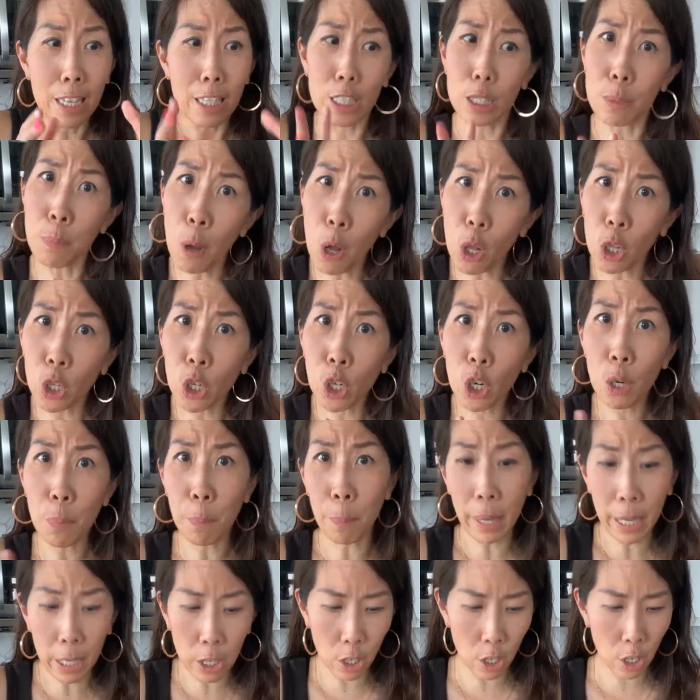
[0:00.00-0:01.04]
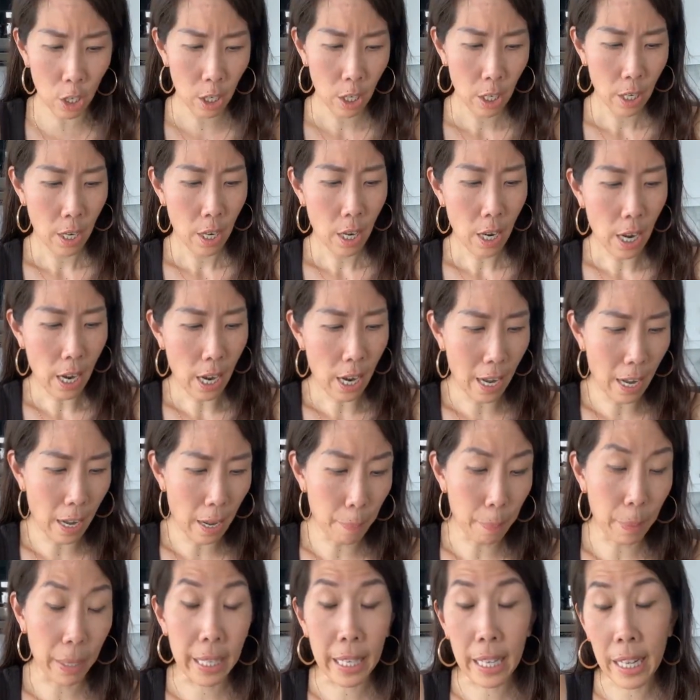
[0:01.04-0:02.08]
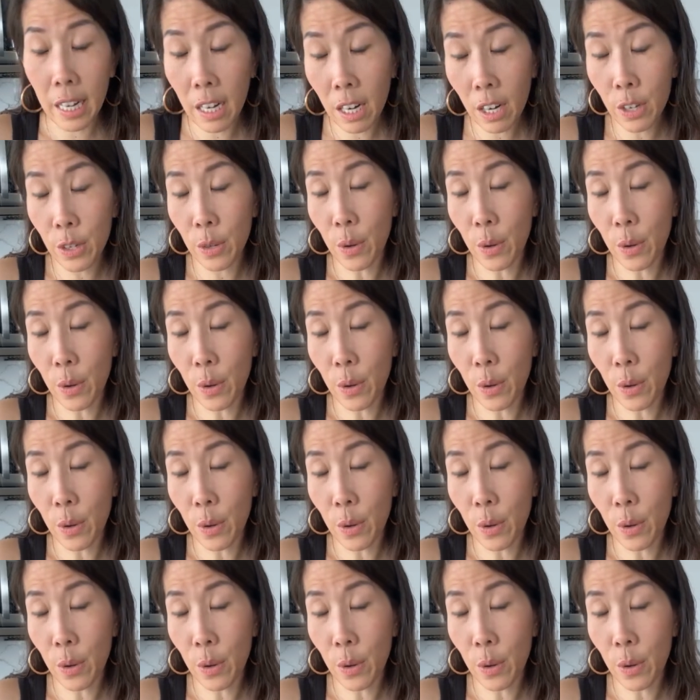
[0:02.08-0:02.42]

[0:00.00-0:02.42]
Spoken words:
smaller, bigger, but here